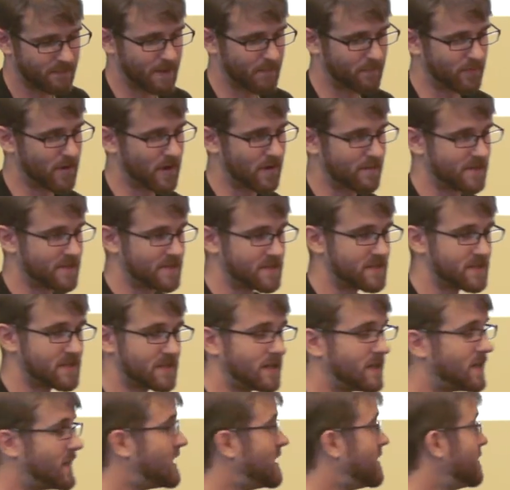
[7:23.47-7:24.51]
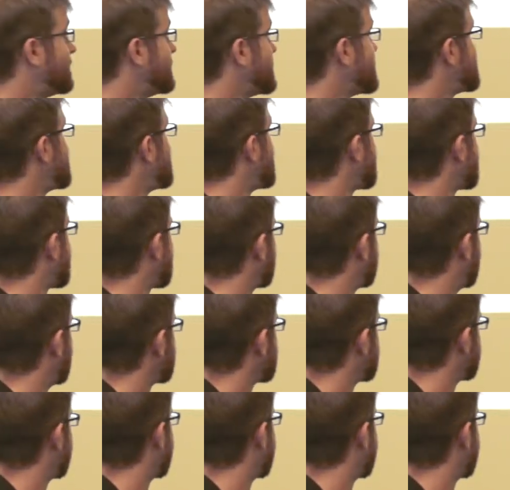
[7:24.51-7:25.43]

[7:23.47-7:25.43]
I promise, this is just a close-up of